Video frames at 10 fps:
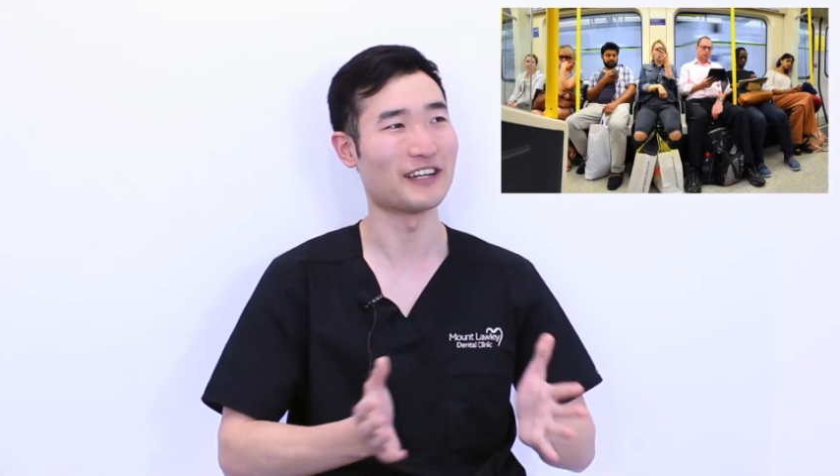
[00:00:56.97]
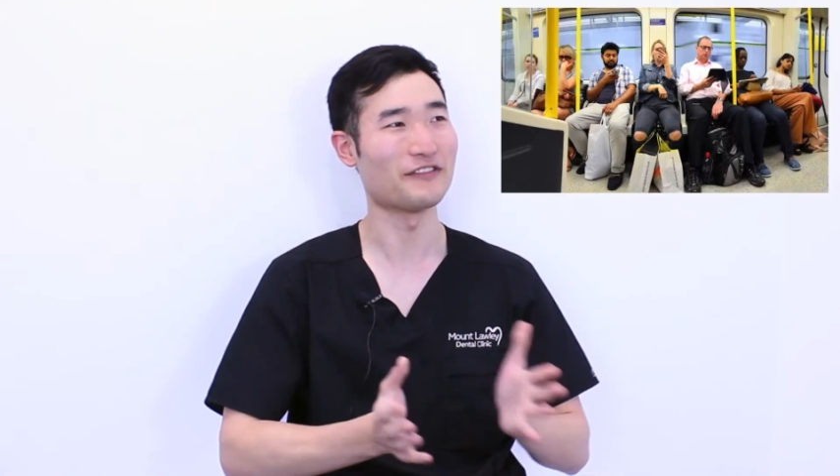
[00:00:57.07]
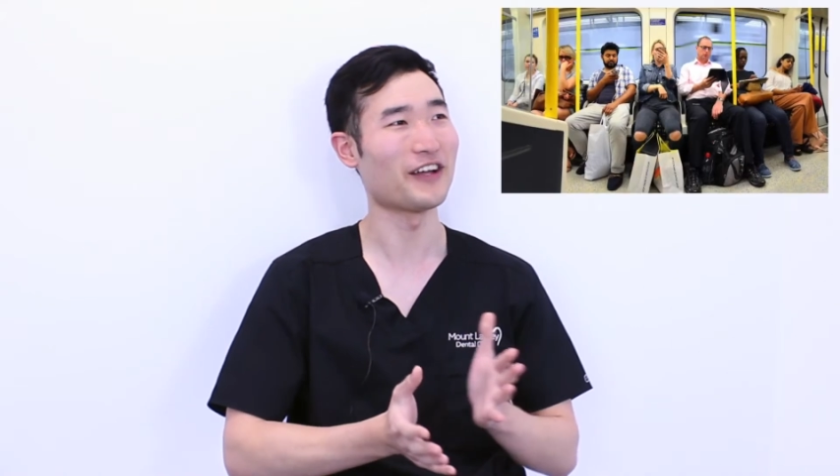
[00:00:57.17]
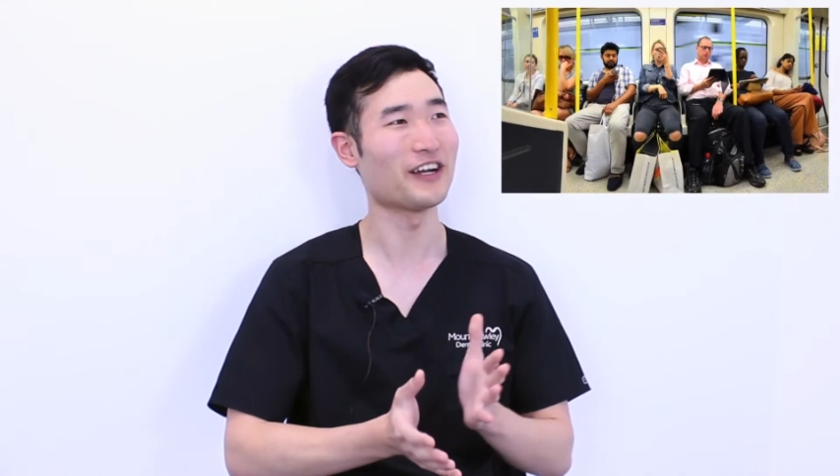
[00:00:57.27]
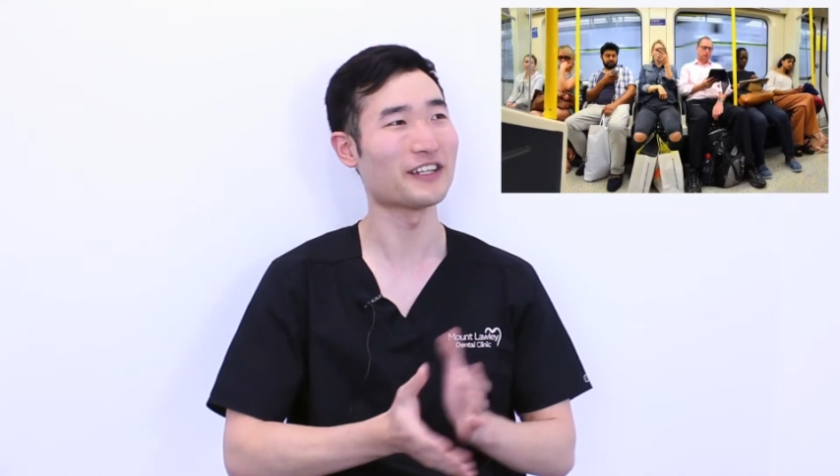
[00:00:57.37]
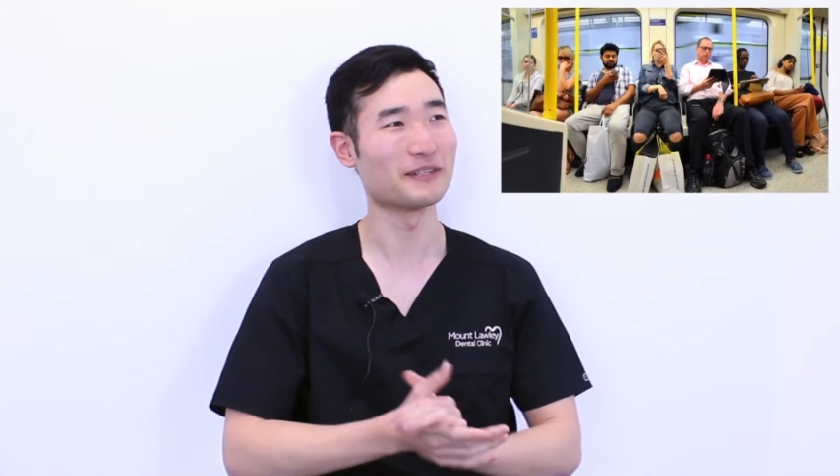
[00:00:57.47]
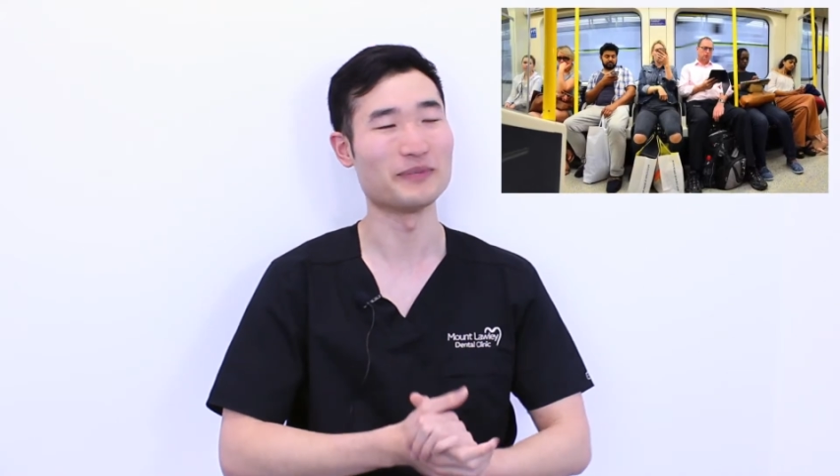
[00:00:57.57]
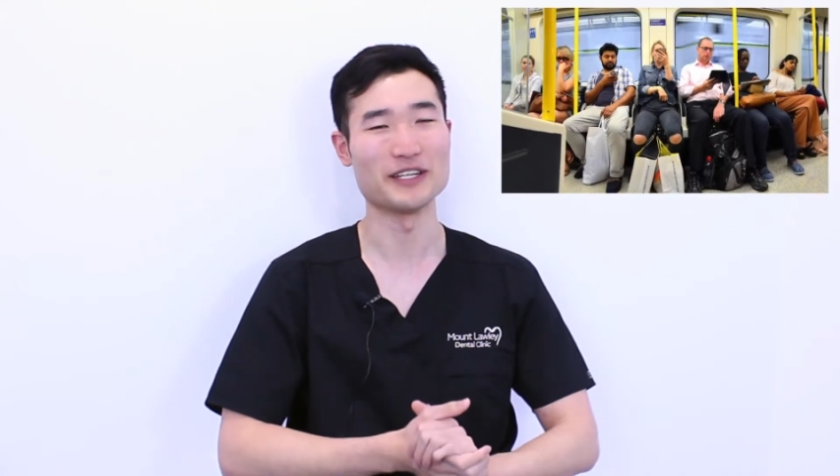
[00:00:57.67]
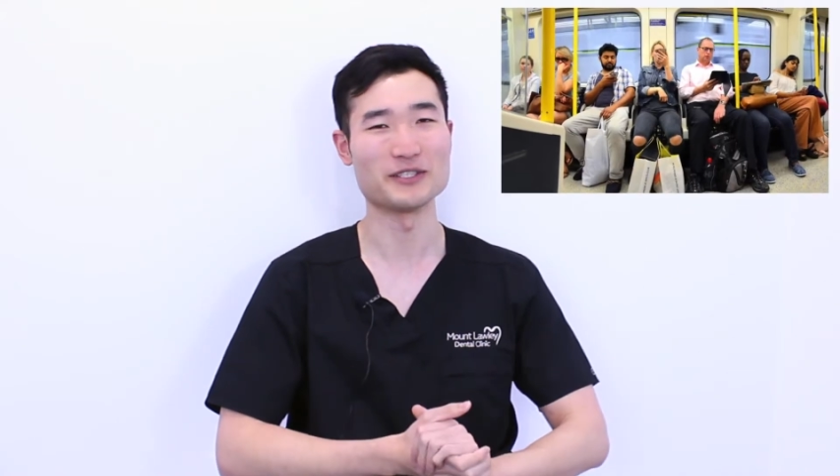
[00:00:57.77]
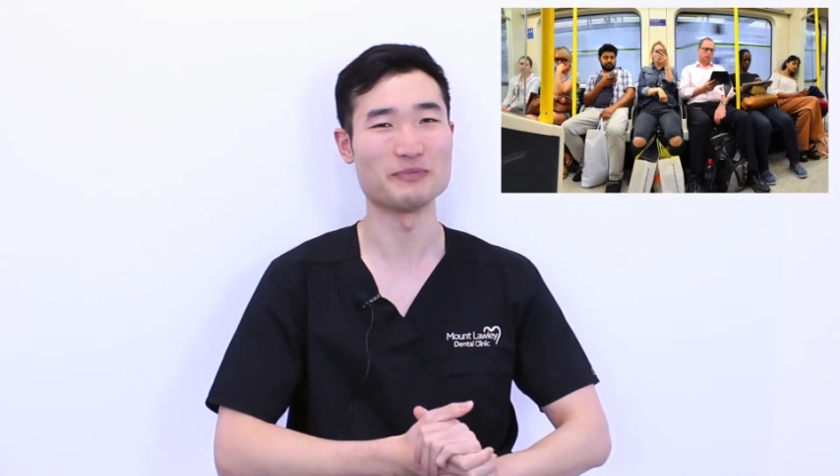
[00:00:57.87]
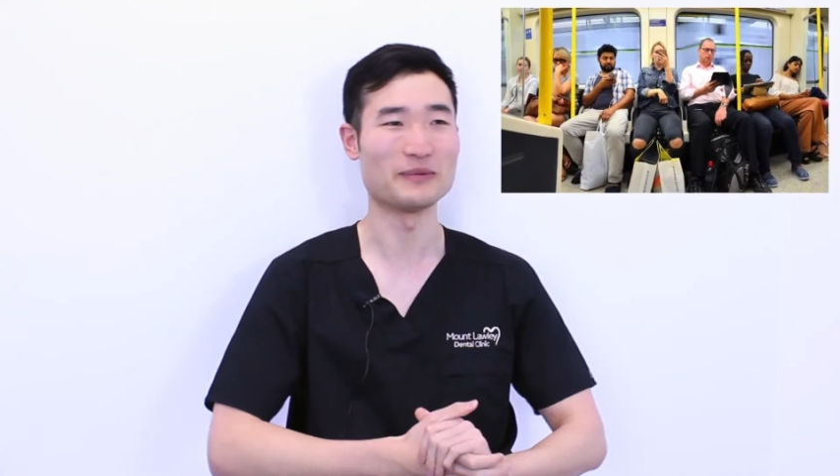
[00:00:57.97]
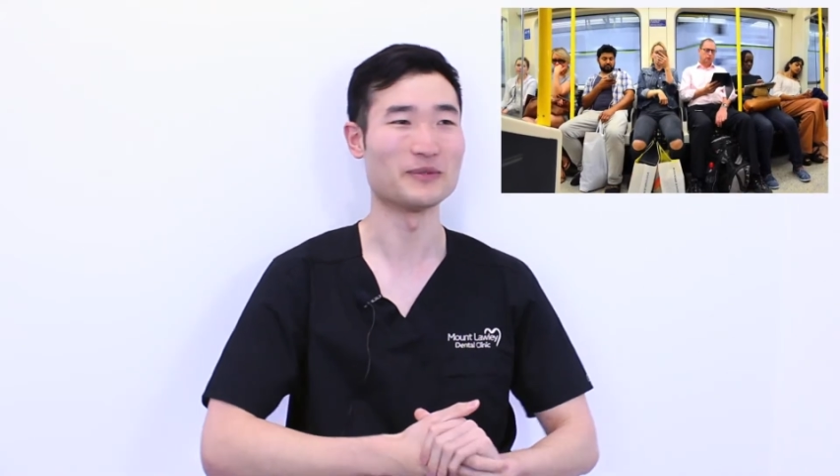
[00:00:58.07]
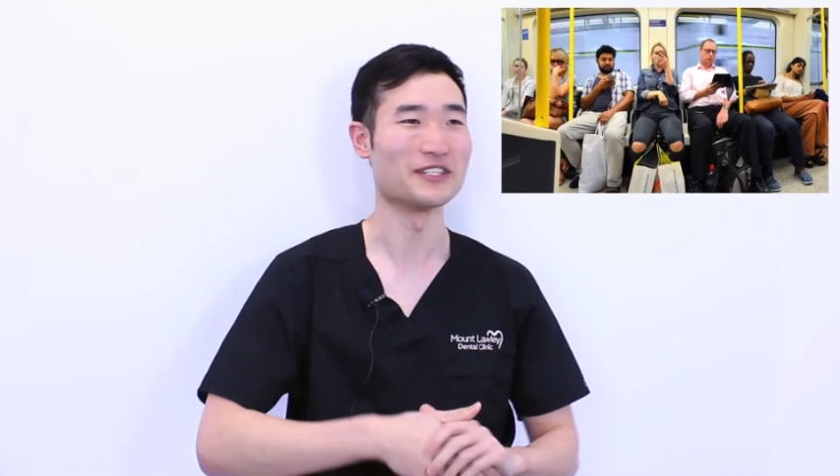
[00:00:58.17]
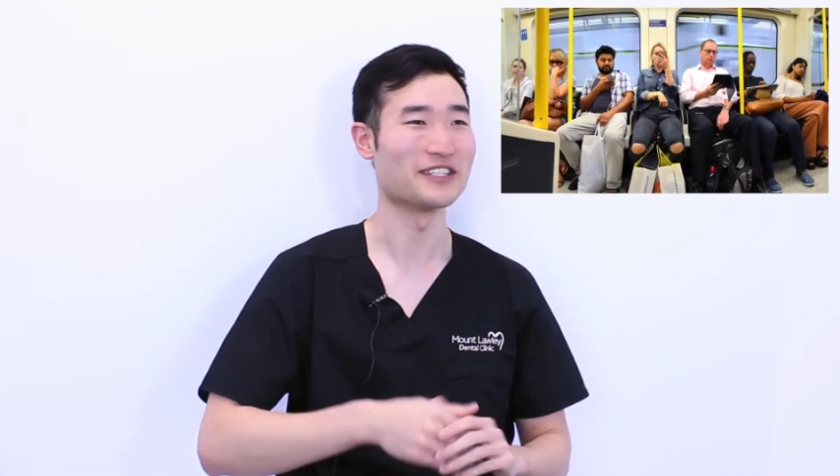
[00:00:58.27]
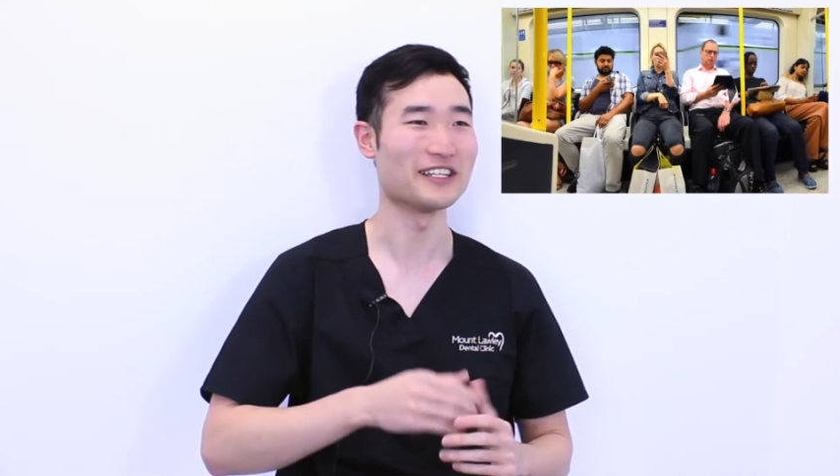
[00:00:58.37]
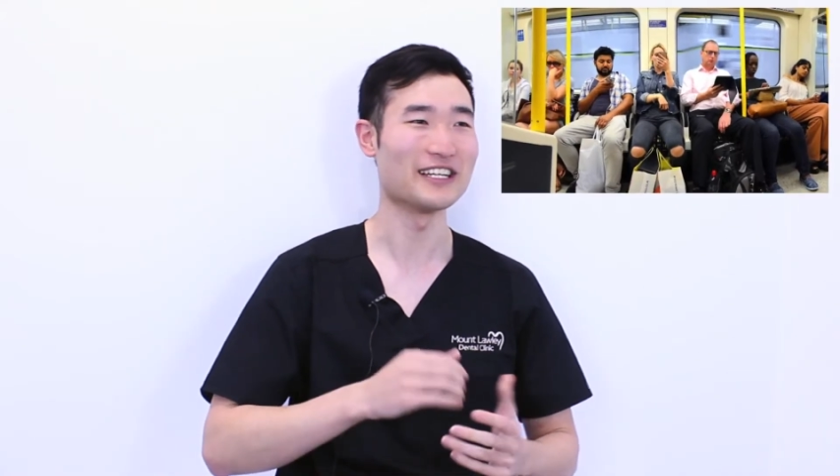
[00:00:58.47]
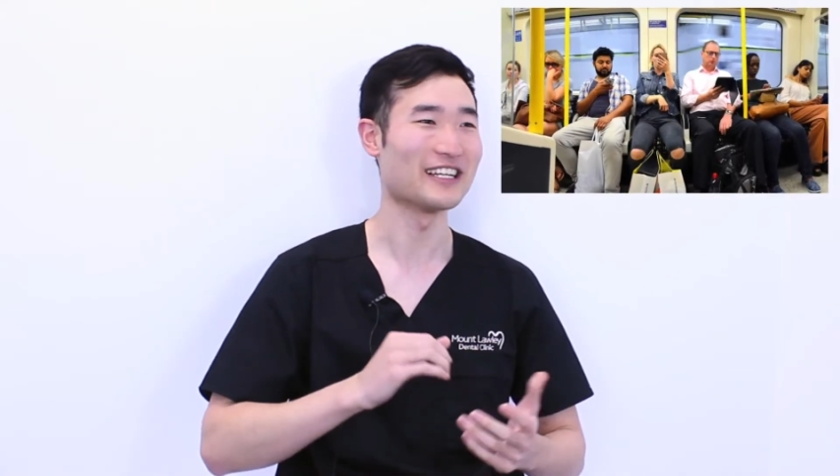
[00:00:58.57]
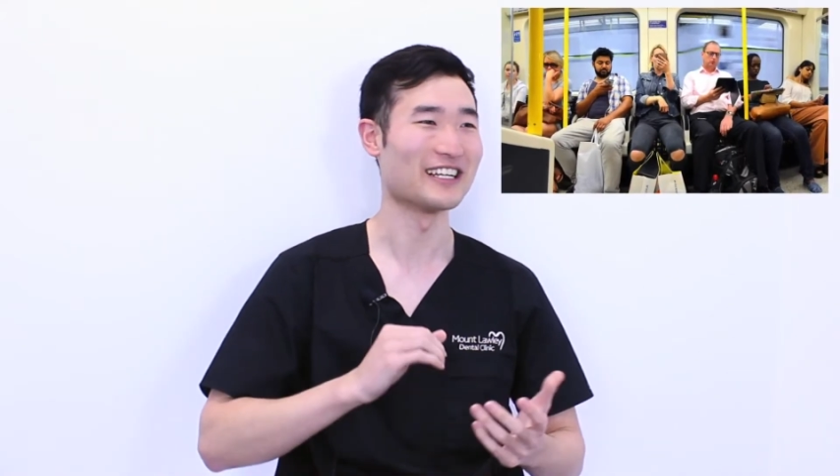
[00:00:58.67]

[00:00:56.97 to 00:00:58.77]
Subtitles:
I found, compared to people in Sydney.